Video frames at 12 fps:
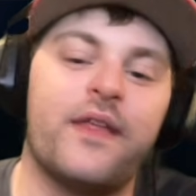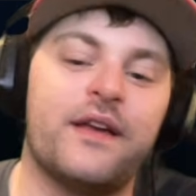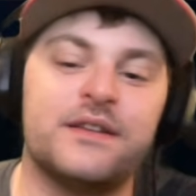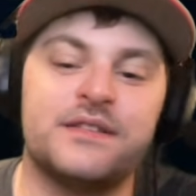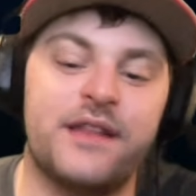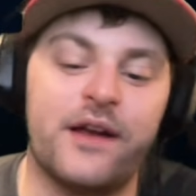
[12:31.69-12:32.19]

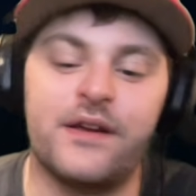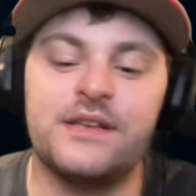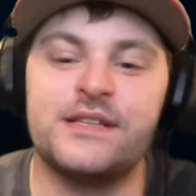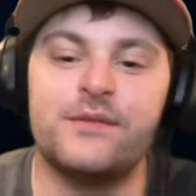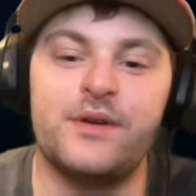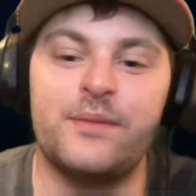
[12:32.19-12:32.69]
There you
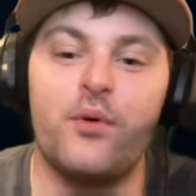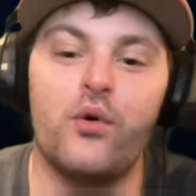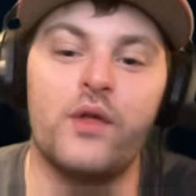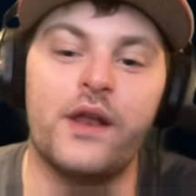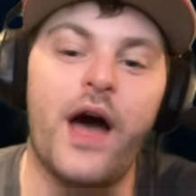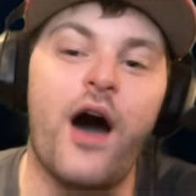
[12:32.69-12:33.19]
see we
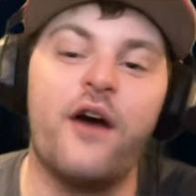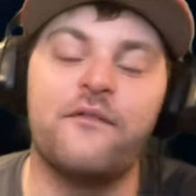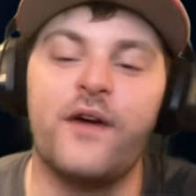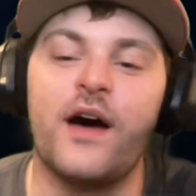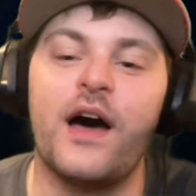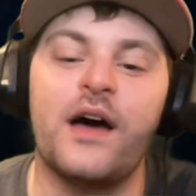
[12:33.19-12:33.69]
pull it
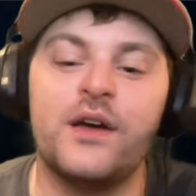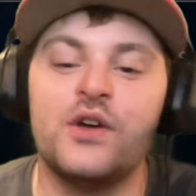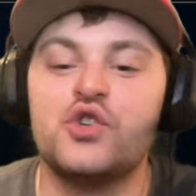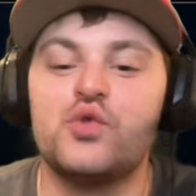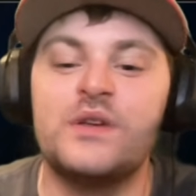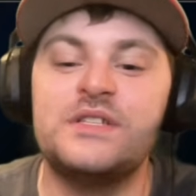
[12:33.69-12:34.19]
off
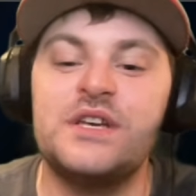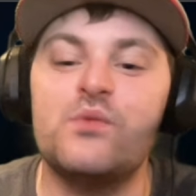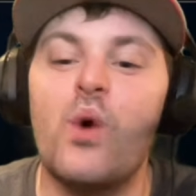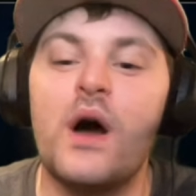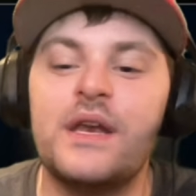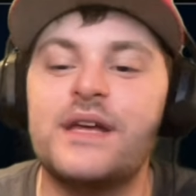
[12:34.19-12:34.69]

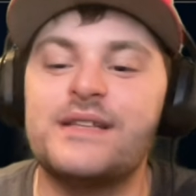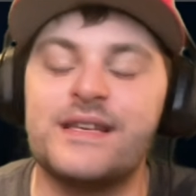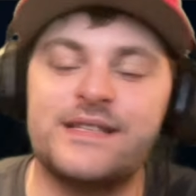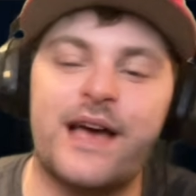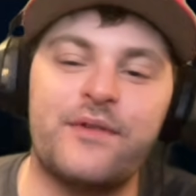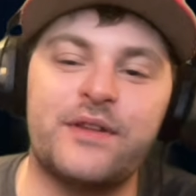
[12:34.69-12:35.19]

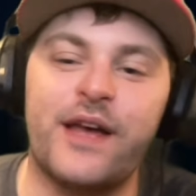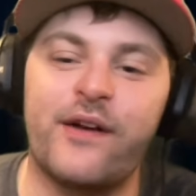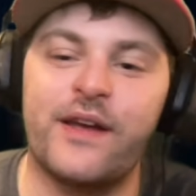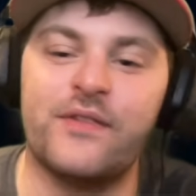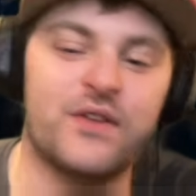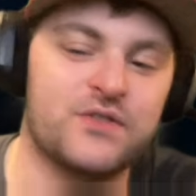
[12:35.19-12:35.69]
21-7
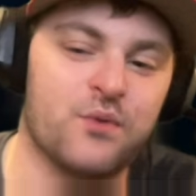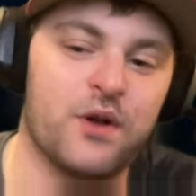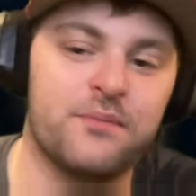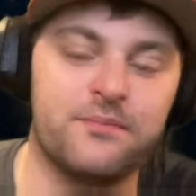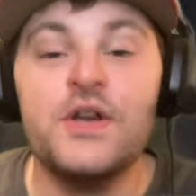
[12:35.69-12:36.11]
there in this one.